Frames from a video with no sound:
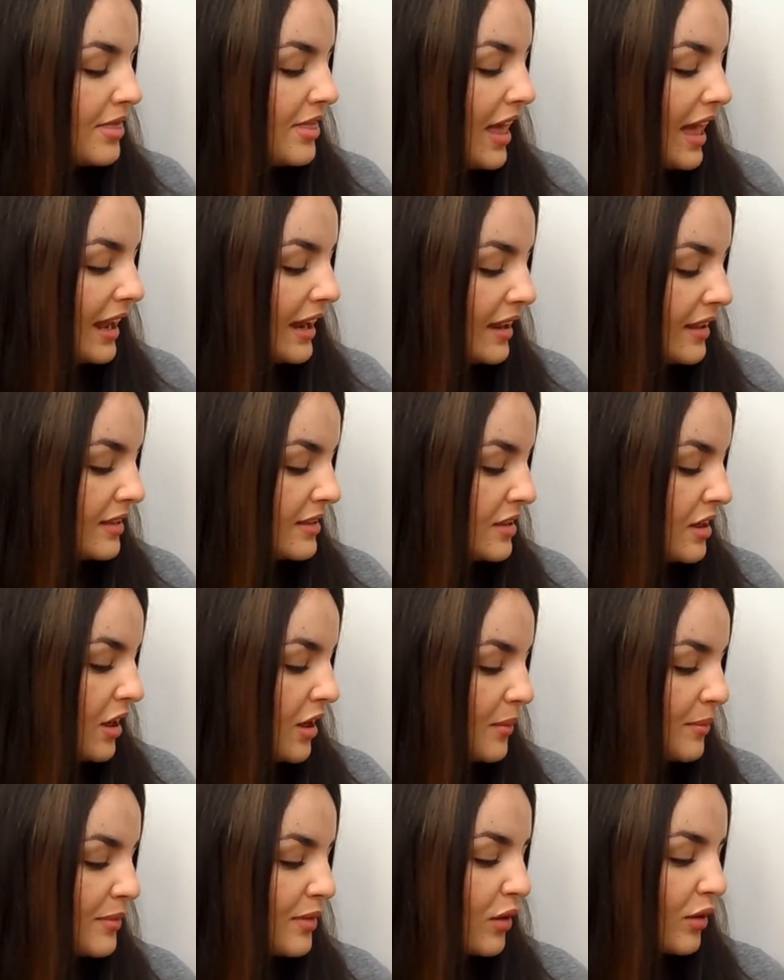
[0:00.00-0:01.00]
Then in
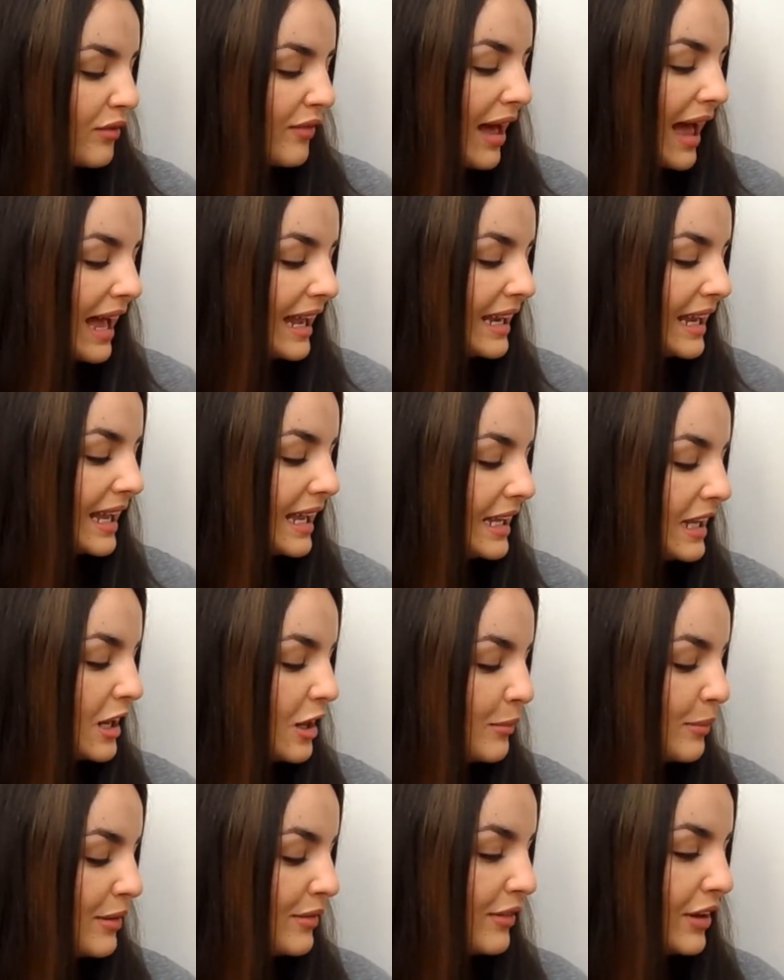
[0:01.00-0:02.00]
terms of adding a
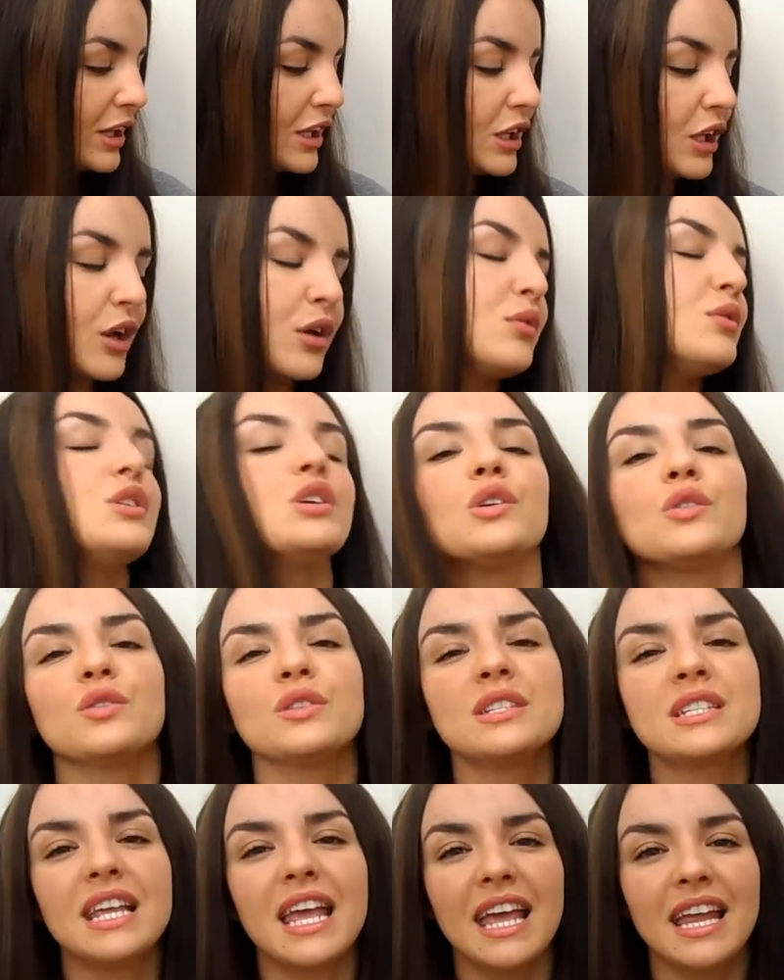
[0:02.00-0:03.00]
little bit of a glow to
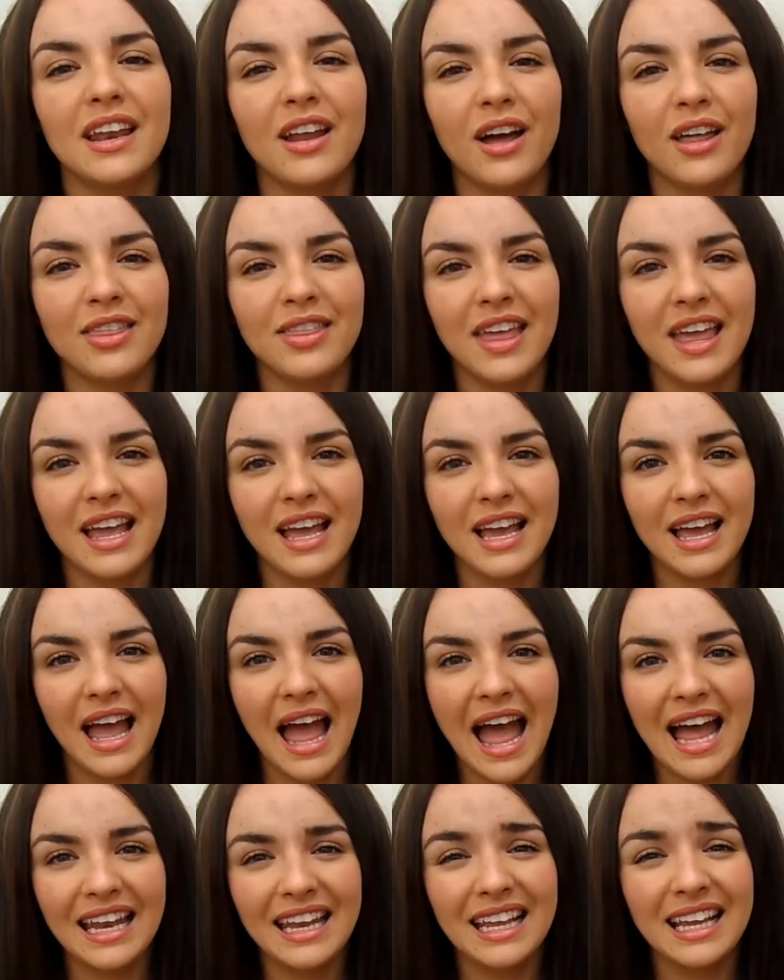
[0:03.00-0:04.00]
your skin, I
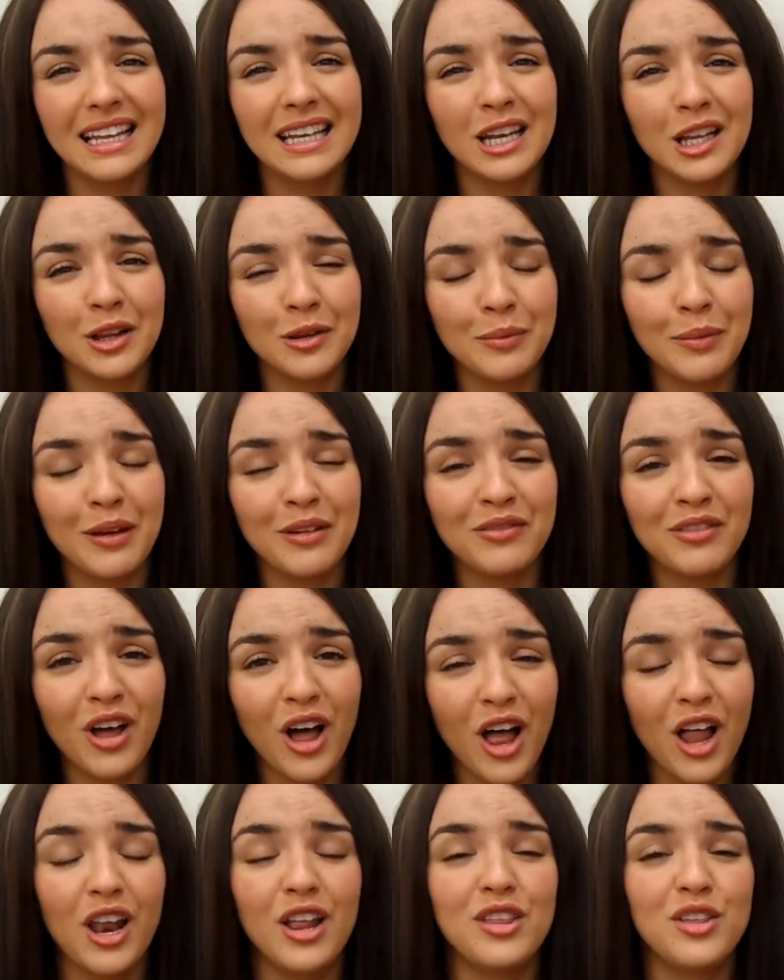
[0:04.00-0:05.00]
think adding a little bit of
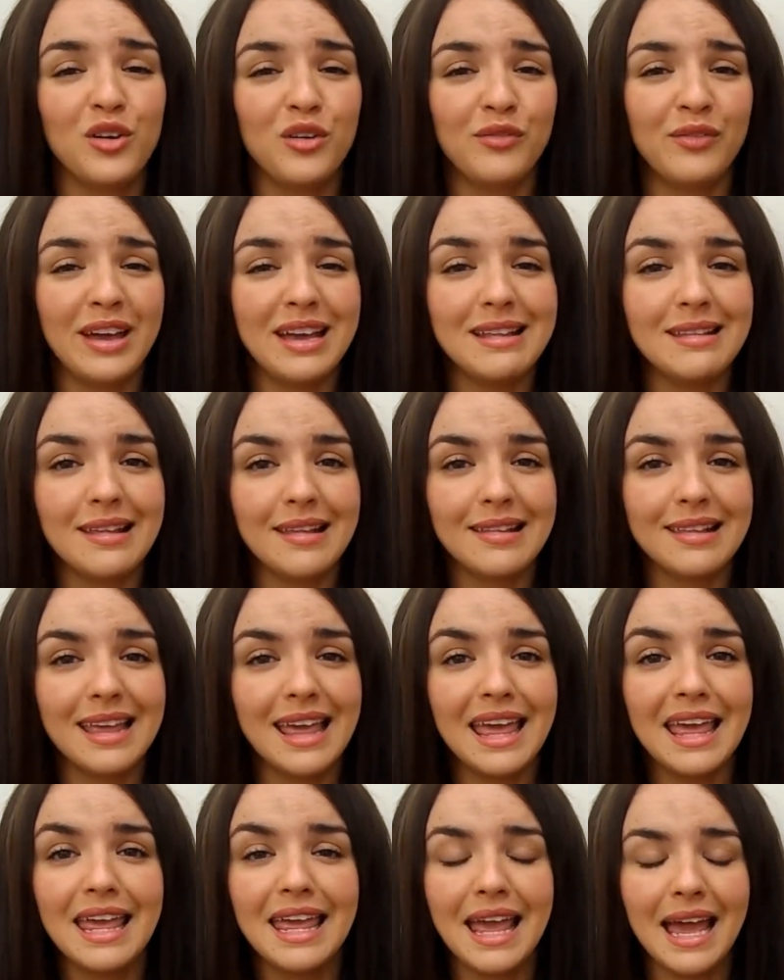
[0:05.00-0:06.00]
colour to your face is
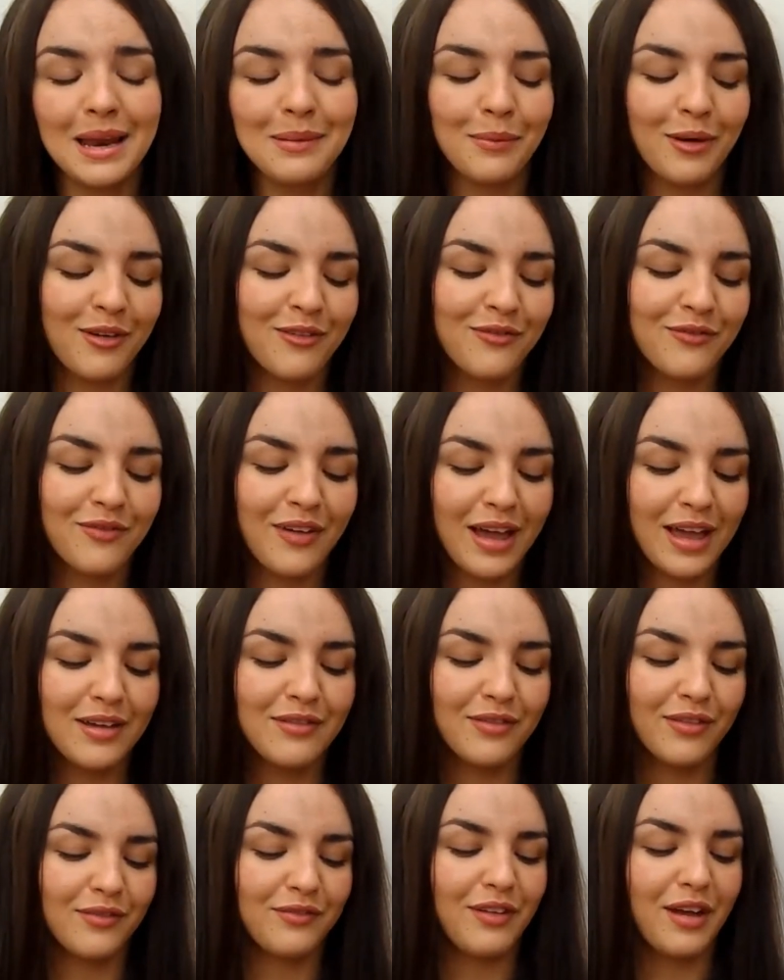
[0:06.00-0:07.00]
key. And my
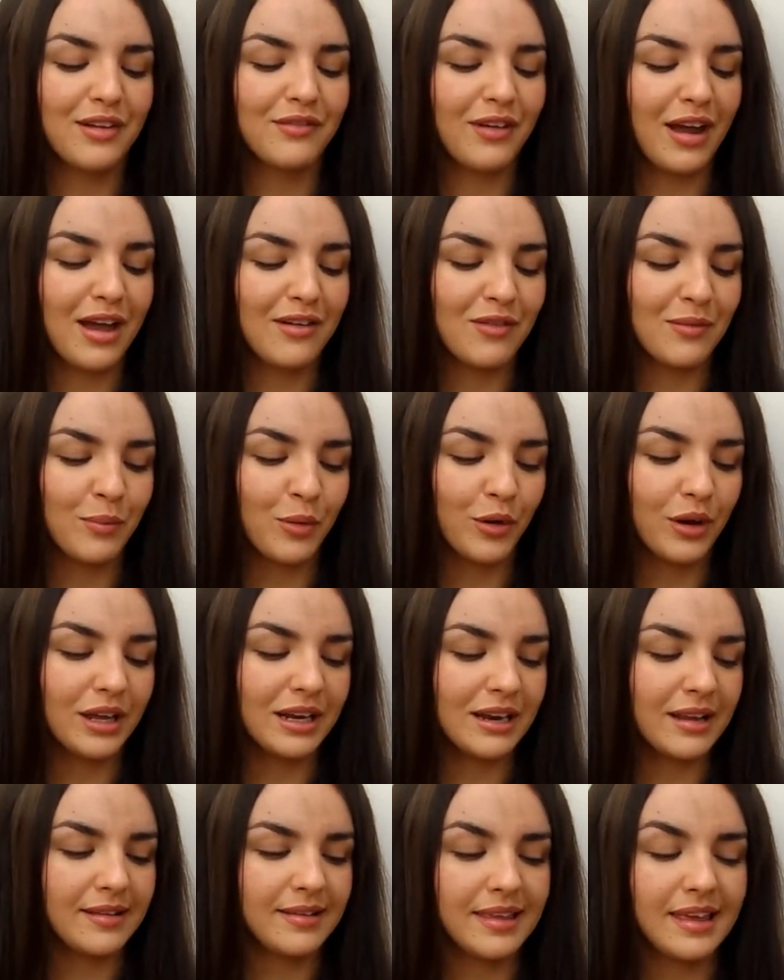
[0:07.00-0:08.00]
favourite ever
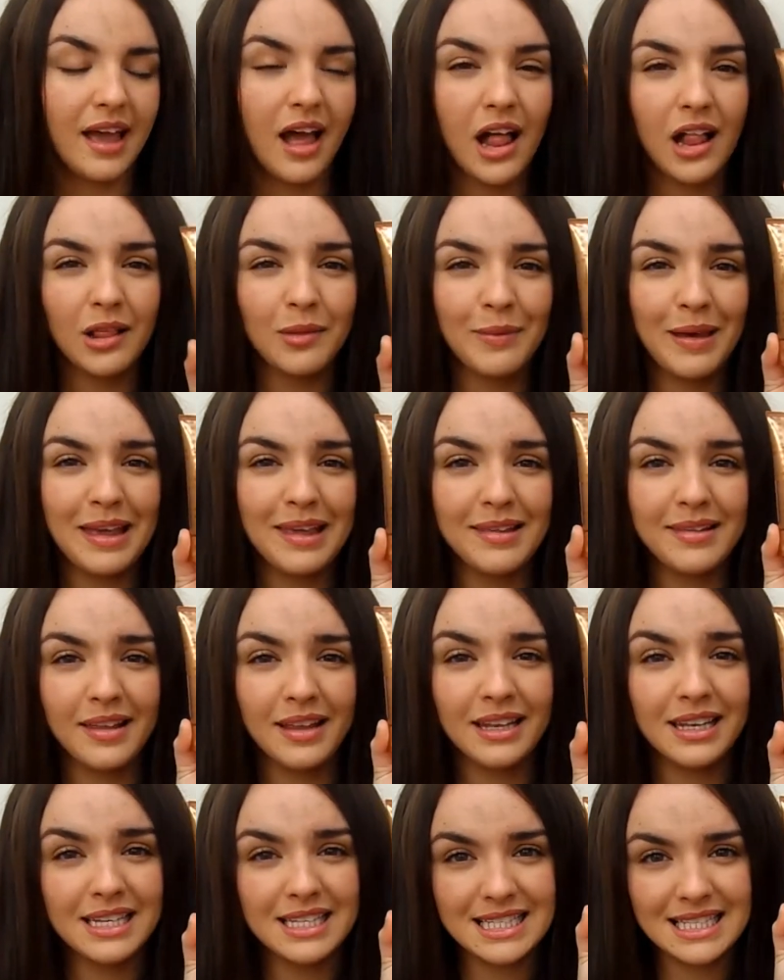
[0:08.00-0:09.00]
product is the Amie
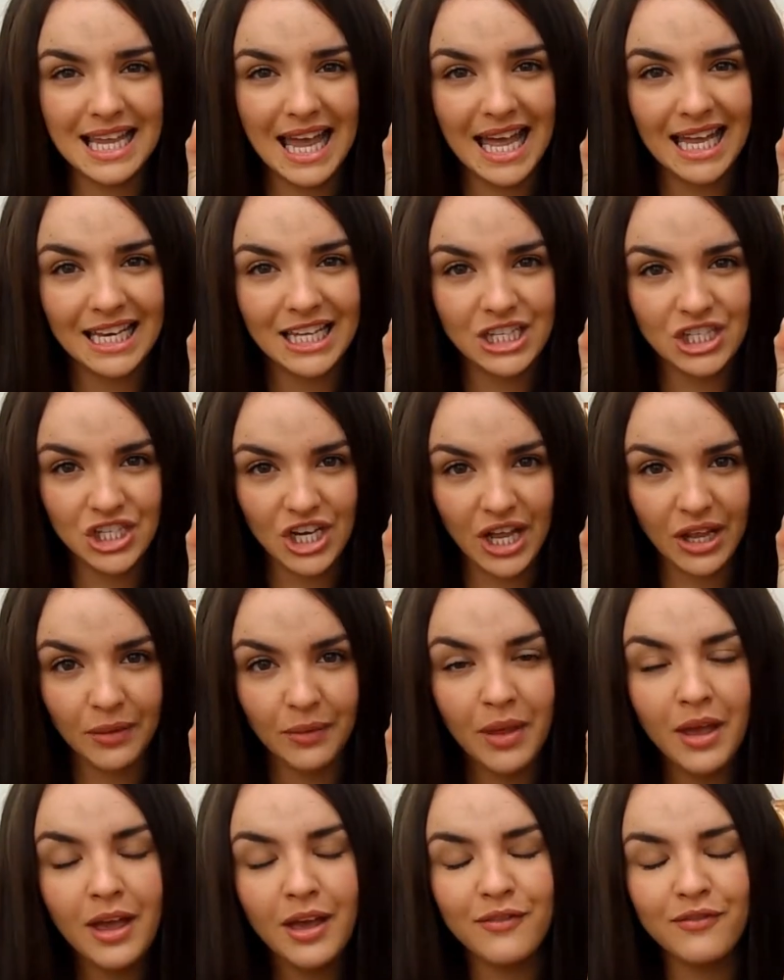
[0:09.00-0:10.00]
Sunless Tanning
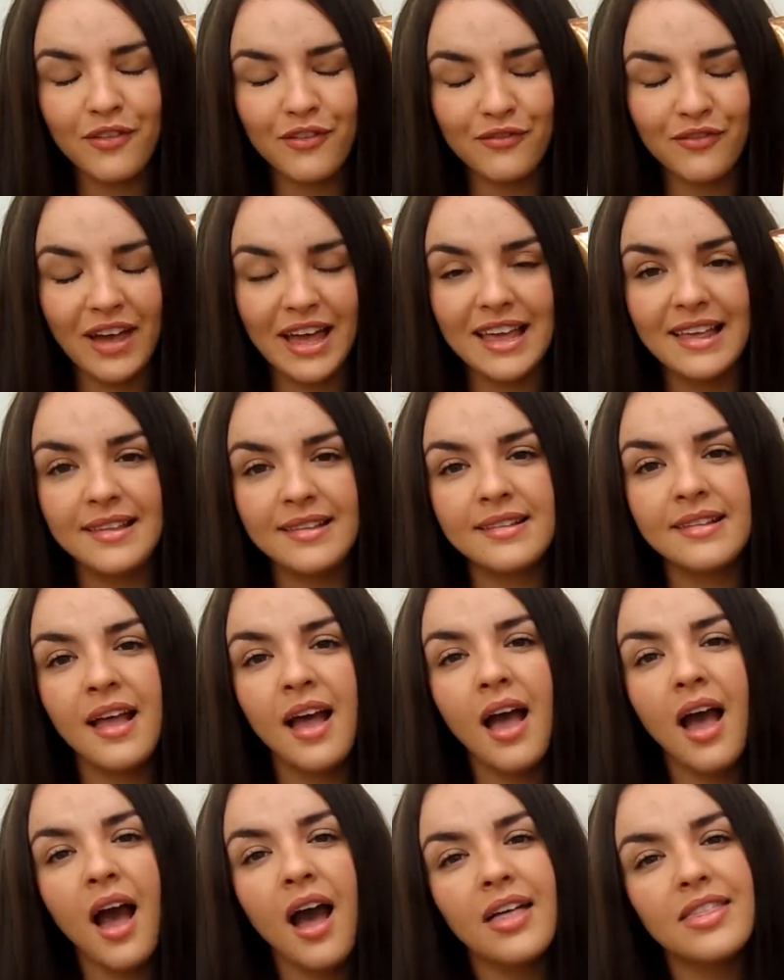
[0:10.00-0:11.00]
Gel for face.